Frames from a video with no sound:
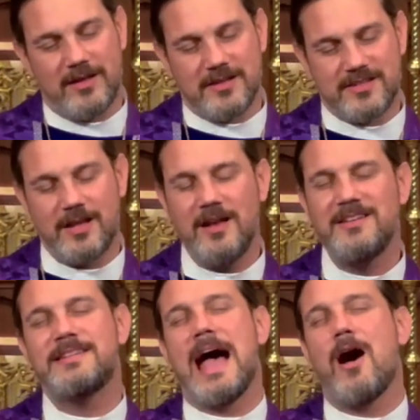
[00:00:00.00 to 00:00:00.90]

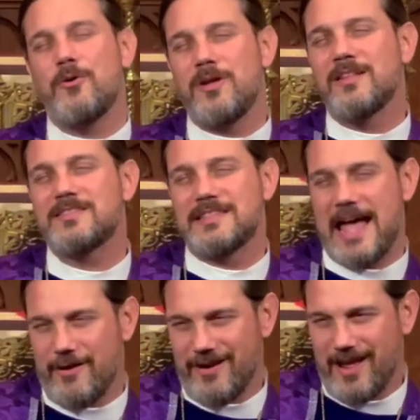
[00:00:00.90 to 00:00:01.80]
Sundown on
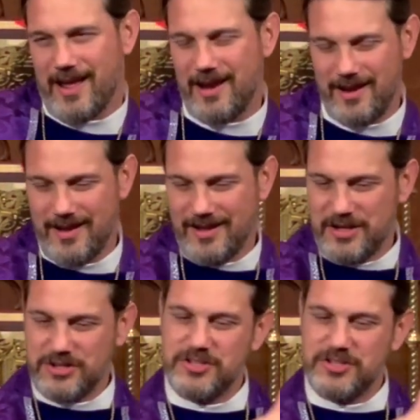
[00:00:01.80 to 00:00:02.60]
Saturday to